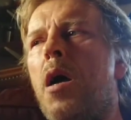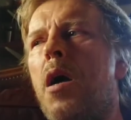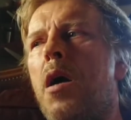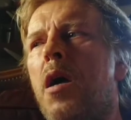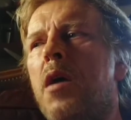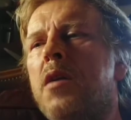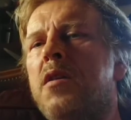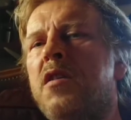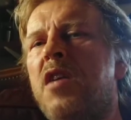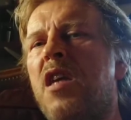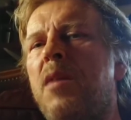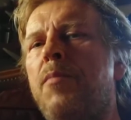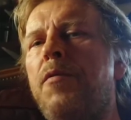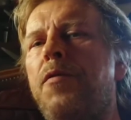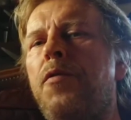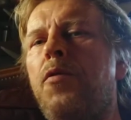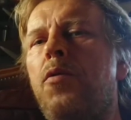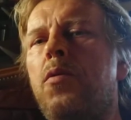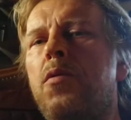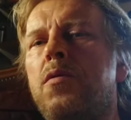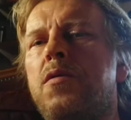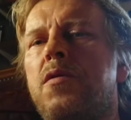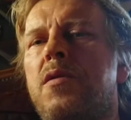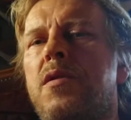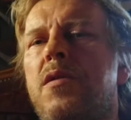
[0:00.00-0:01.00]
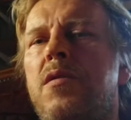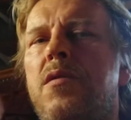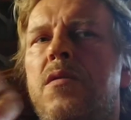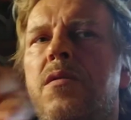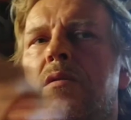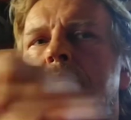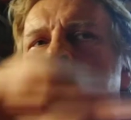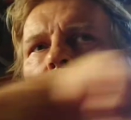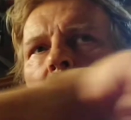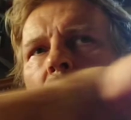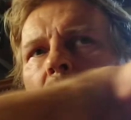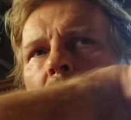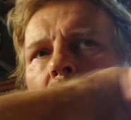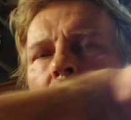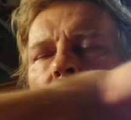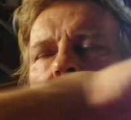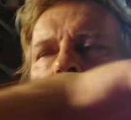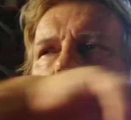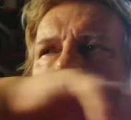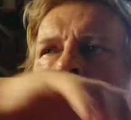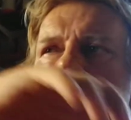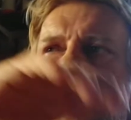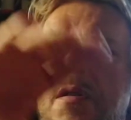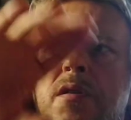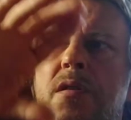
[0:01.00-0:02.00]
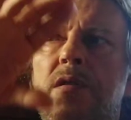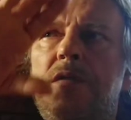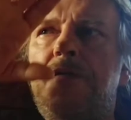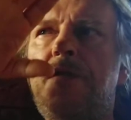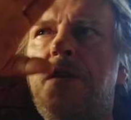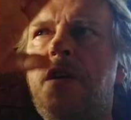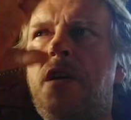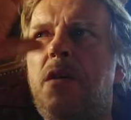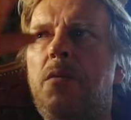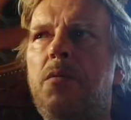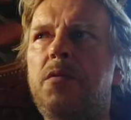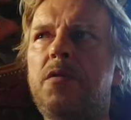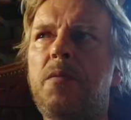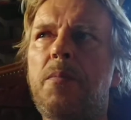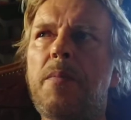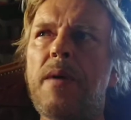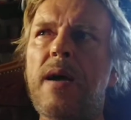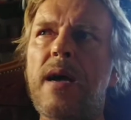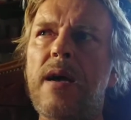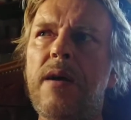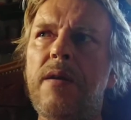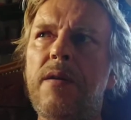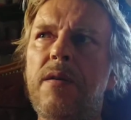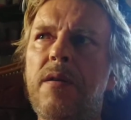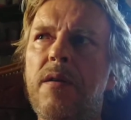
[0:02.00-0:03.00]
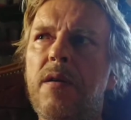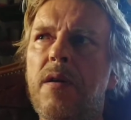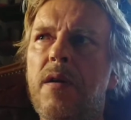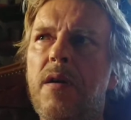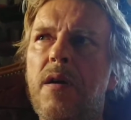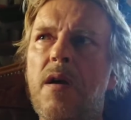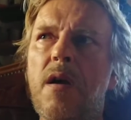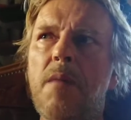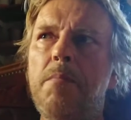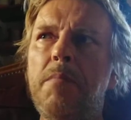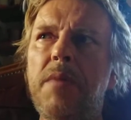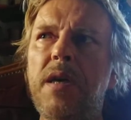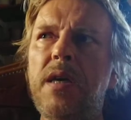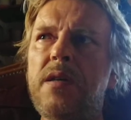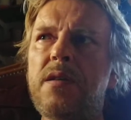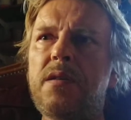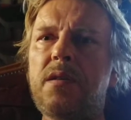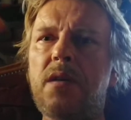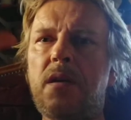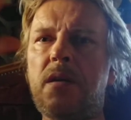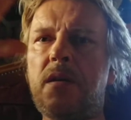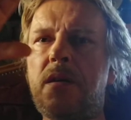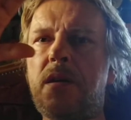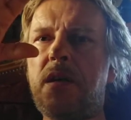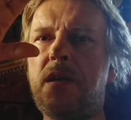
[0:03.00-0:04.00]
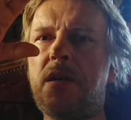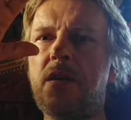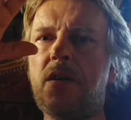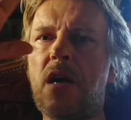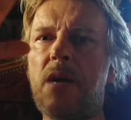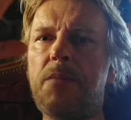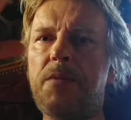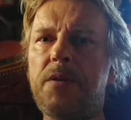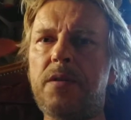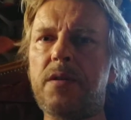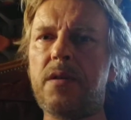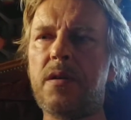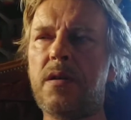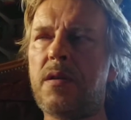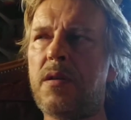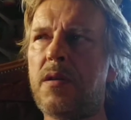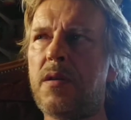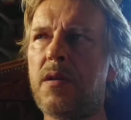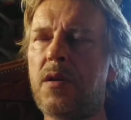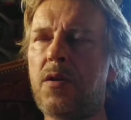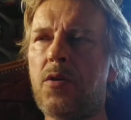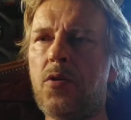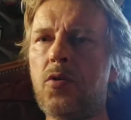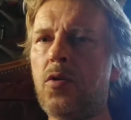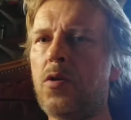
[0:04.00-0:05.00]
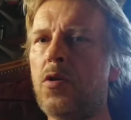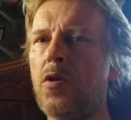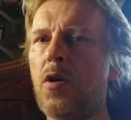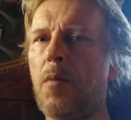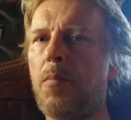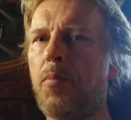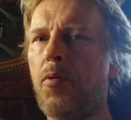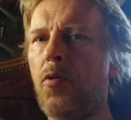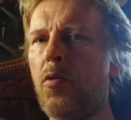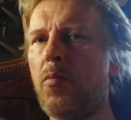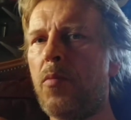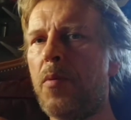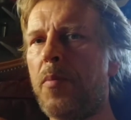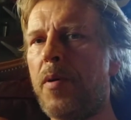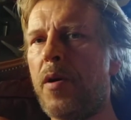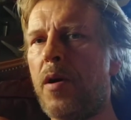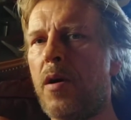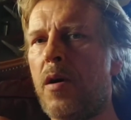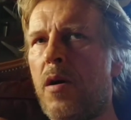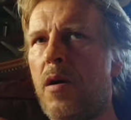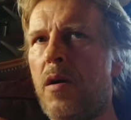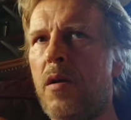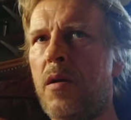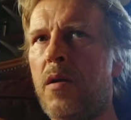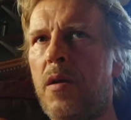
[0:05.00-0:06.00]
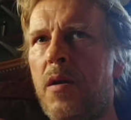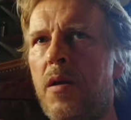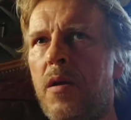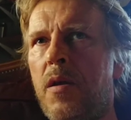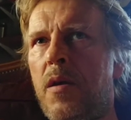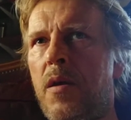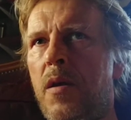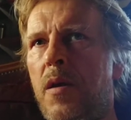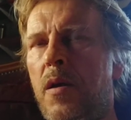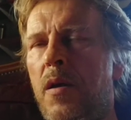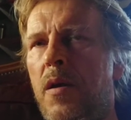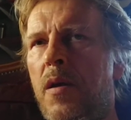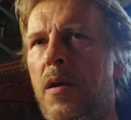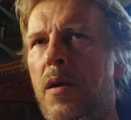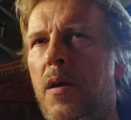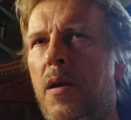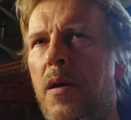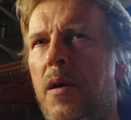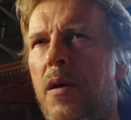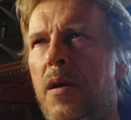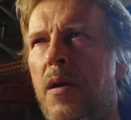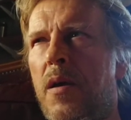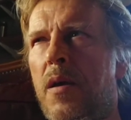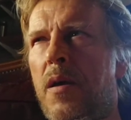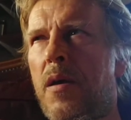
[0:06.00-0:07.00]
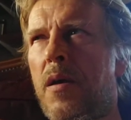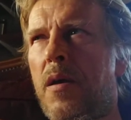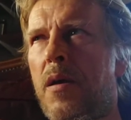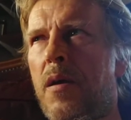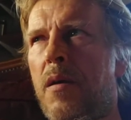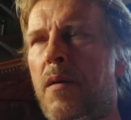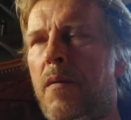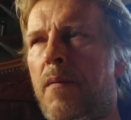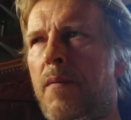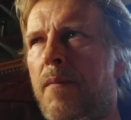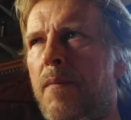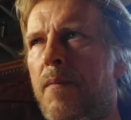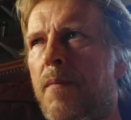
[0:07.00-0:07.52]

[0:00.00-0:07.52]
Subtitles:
a team of horses, this sphere was about 1 metre in diameter. They could not pull them apart. And